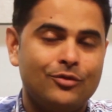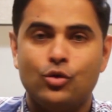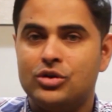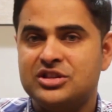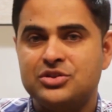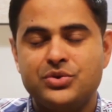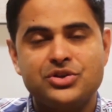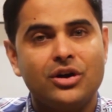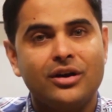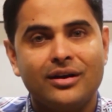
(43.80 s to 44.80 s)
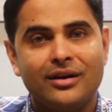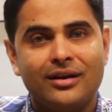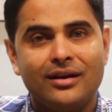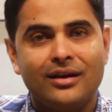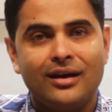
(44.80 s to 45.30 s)
the phone doesn't switch
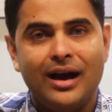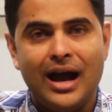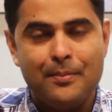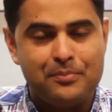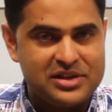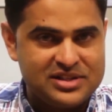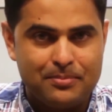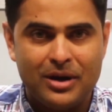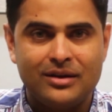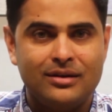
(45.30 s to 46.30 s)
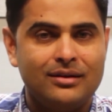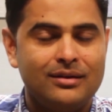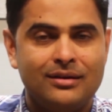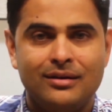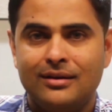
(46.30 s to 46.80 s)
on. I press the
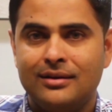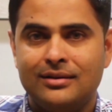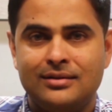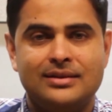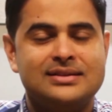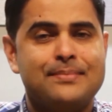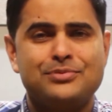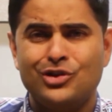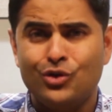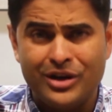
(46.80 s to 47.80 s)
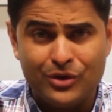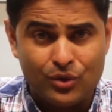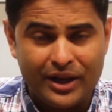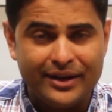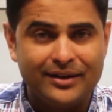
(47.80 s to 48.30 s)
button, there's absolutely
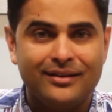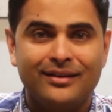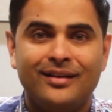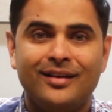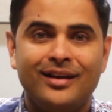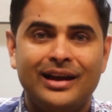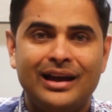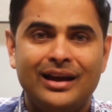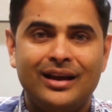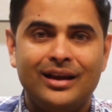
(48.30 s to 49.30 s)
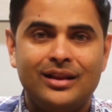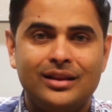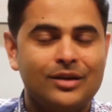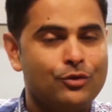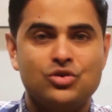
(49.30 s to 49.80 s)
no light,
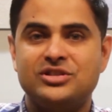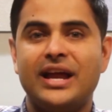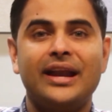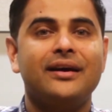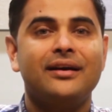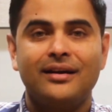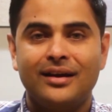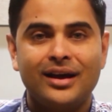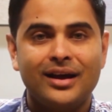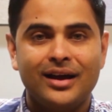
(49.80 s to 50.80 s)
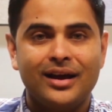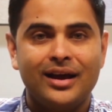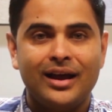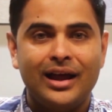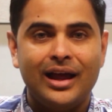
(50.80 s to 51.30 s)
the phone's dead.
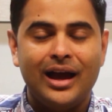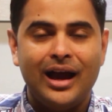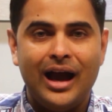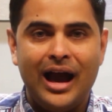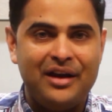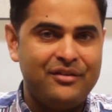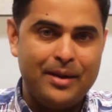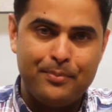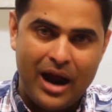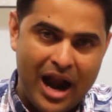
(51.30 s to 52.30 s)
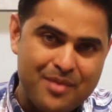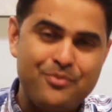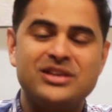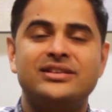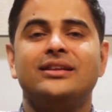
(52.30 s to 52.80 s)
I try
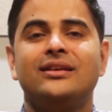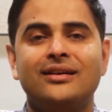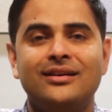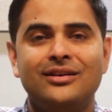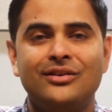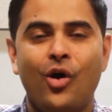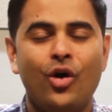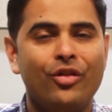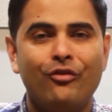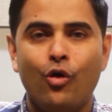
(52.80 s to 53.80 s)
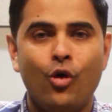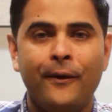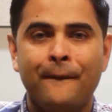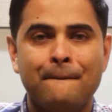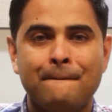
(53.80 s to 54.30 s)
hard pressing on the
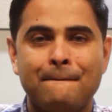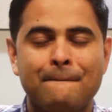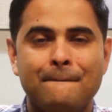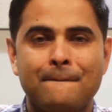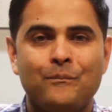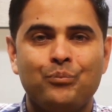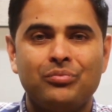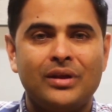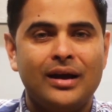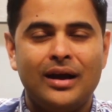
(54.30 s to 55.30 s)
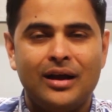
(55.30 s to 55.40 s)
phone,